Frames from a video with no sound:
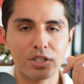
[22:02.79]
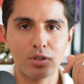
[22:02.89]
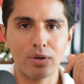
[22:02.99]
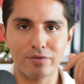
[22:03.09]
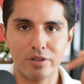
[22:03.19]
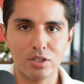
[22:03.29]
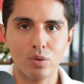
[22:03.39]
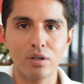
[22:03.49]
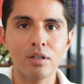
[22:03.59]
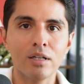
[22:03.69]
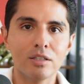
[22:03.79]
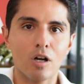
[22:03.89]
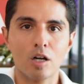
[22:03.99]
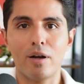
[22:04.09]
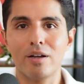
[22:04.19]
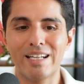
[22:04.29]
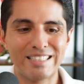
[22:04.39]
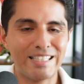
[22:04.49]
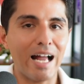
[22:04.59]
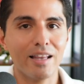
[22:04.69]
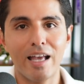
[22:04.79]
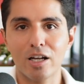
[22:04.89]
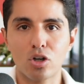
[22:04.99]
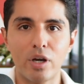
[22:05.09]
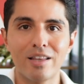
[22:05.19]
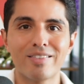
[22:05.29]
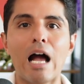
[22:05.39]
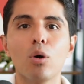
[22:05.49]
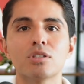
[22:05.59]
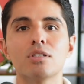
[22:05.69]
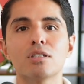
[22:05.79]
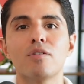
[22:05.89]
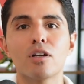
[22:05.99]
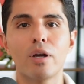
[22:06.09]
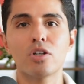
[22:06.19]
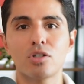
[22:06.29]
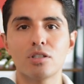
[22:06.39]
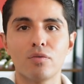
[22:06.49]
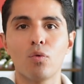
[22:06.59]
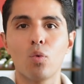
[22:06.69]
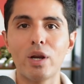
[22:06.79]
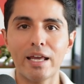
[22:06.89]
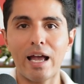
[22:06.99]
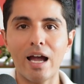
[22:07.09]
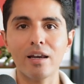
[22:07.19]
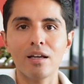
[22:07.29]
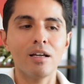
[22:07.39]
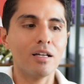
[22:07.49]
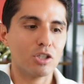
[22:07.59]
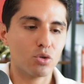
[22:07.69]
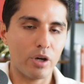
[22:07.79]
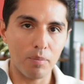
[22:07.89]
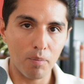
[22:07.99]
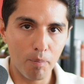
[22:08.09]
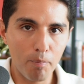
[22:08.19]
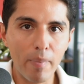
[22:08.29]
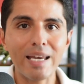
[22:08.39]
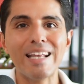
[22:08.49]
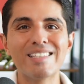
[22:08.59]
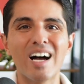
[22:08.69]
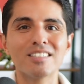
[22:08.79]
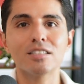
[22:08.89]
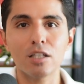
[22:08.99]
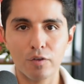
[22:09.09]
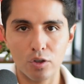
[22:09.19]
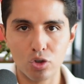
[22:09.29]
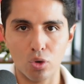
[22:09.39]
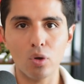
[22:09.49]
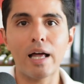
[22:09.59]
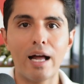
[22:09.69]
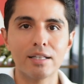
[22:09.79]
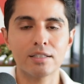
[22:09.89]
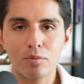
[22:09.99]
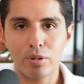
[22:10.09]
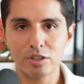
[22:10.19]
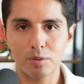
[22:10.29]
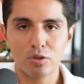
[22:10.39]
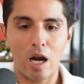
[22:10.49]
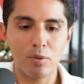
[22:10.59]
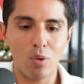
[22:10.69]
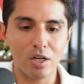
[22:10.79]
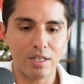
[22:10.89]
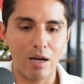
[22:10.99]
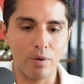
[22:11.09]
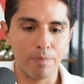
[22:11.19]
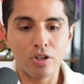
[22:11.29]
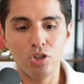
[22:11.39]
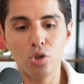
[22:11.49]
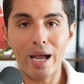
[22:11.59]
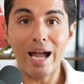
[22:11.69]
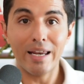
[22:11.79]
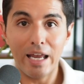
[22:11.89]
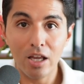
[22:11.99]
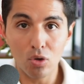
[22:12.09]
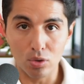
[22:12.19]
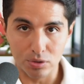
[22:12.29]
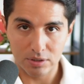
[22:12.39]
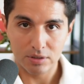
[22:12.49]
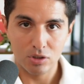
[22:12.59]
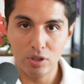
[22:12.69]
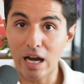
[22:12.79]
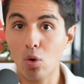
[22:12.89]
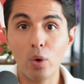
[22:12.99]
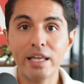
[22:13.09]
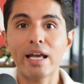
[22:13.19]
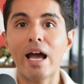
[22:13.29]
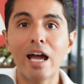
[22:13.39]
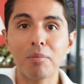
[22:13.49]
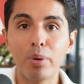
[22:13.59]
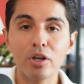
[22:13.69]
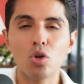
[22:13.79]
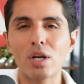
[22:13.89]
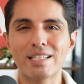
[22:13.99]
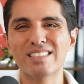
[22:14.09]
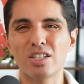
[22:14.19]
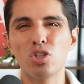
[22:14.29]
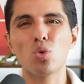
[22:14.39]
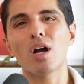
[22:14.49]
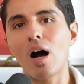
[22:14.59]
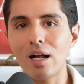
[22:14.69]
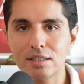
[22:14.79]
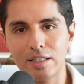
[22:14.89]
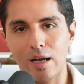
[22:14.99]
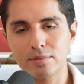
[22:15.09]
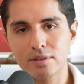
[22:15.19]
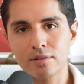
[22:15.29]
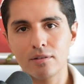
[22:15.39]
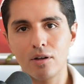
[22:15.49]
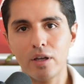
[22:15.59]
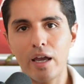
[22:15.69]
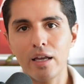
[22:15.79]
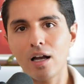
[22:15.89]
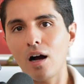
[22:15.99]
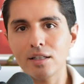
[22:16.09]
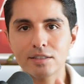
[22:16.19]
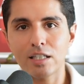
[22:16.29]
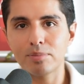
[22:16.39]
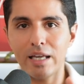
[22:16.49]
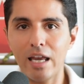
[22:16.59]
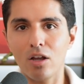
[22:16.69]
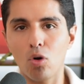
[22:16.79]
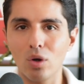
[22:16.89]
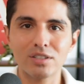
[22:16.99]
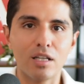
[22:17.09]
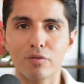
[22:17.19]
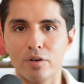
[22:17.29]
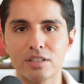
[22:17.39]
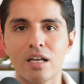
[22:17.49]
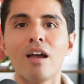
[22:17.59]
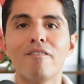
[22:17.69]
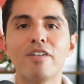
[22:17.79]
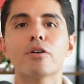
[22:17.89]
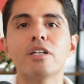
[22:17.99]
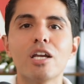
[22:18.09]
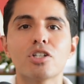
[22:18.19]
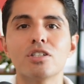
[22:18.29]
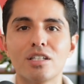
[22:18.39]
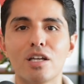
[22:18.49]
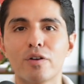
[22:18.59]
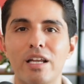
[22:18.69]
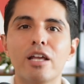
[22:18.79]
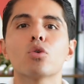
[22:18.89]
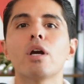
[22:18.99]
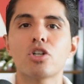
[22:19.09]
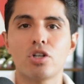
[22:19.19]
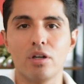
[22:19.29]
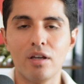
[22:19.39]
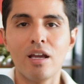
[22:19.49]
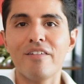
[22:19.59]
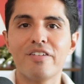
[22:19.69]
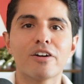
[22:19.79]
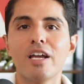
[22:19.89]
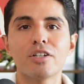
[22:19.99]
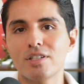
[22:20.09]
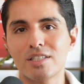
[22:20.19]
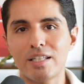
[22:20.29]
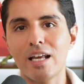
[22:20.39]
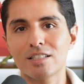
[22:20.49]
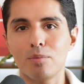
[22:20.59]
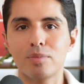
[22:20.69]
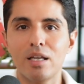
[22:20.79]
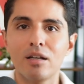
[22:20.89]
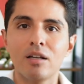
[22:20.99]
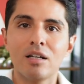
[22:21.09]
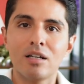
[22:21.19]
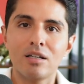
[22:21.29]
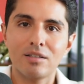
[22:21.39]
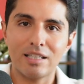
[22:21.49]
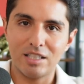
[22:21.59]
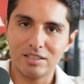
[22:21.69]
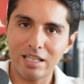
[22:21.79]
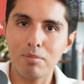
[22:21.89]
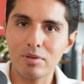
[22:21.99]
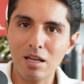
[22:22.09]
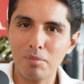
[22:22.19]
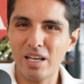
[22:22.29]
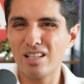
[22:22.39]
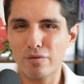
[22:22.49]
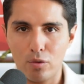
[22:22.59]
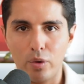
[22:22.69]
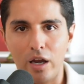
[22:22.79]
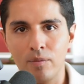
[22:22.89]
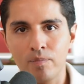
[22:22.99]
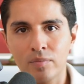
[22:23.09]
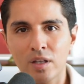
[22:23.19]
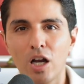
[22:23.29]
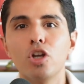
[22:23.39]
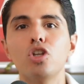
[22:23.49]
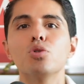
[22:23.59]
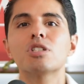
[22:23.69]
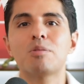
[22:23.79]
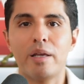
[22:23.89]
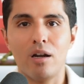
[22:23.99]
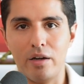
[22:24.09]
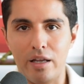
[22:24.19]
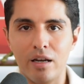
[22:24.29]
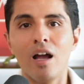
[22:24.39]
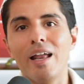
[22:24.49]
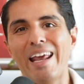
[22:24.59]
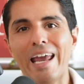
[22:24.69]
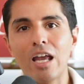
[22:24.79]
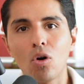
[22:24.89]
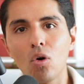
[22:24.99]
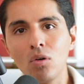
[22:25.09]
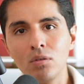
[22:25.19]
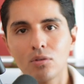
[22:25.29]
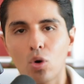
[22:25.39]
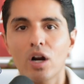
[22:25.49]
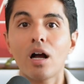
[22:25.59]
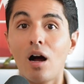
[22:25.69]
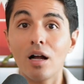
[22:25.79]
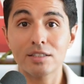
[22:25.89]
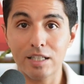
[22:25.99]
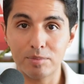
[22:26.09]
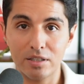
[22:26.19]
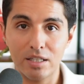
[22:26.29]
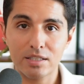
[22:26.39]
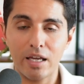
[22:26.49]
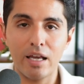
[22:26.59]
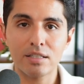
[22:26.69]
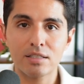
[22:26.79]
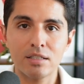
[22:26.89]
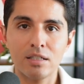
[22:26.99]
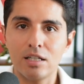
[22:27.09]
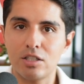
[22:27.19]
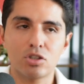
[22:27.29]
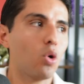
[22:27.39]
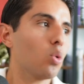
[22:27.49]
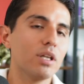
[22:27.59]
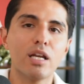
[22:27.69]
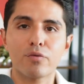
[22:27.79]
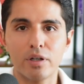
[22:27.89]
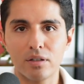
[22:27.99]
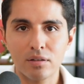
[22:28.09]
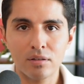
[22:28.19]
soon after this one, talking about exactly how to create thousands of iterations of a winning ad to create many dozens of control ads. Press subscribe to watch that one. New ad angles. You got a winning ad, but you want to test a new concept, okay? Concept angle. What's the difference? Variation's a different iteration. Variation's saying something that's the same thing in a different way, a new spin on it. An angle or a concept in this case is a totally different